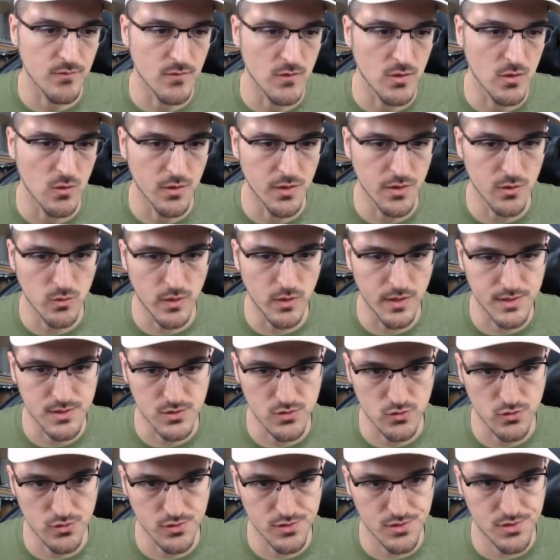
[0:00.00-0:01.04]
Go get a white
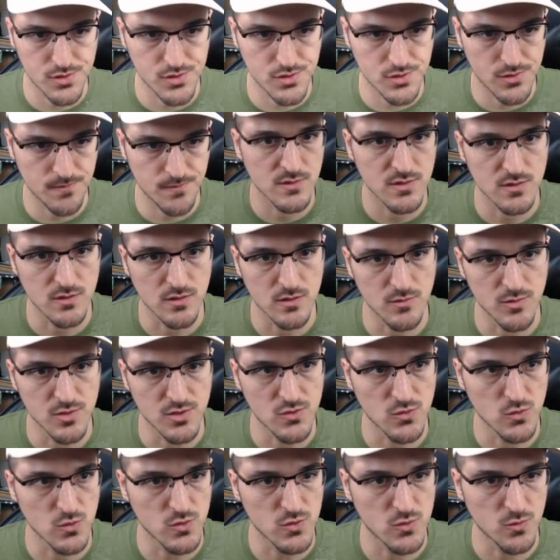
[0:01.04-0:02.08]
source. It's gonna be
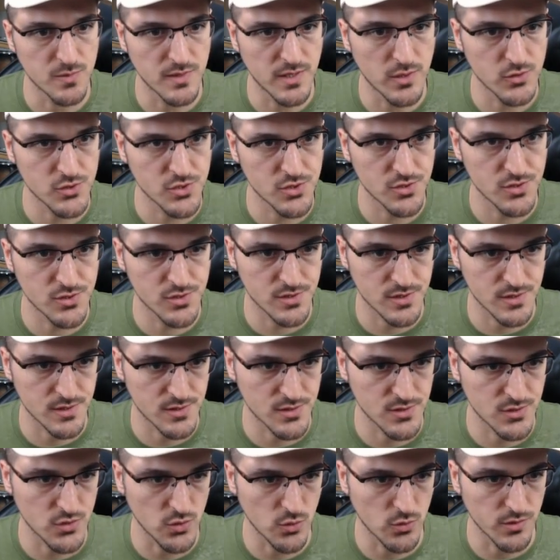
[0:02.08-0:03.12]
Source to Plowshares.
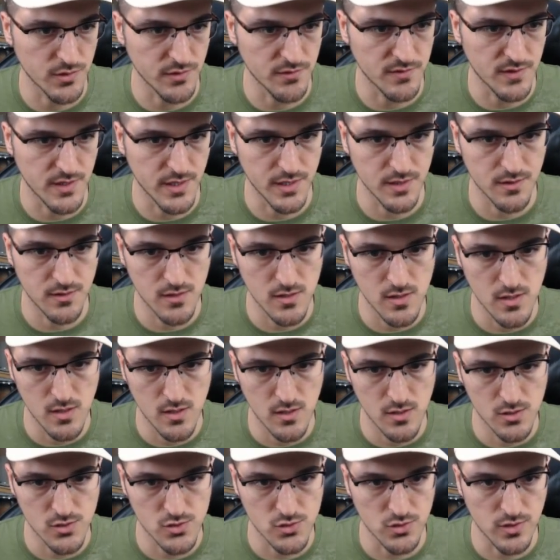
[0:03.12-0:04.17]
That's totally fine.
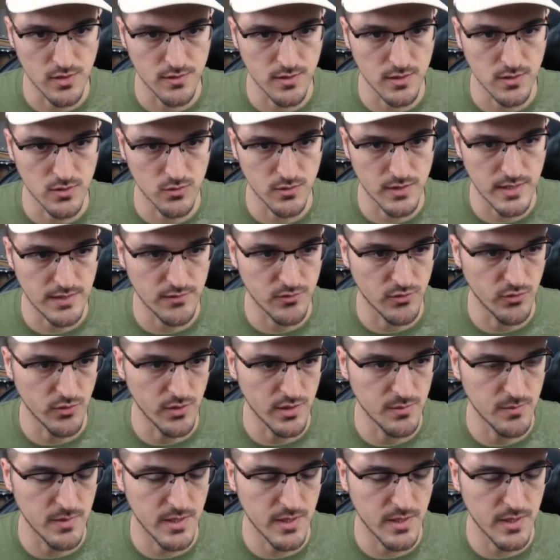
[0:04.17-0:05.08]
So now they don't have green